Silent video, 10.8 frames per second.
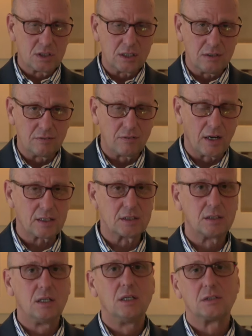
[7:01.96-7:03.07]
of
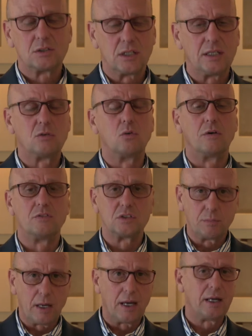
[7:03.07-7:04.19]
defect, saying the roof is
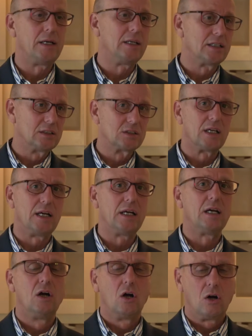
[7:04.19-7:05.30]
bad, and he can say,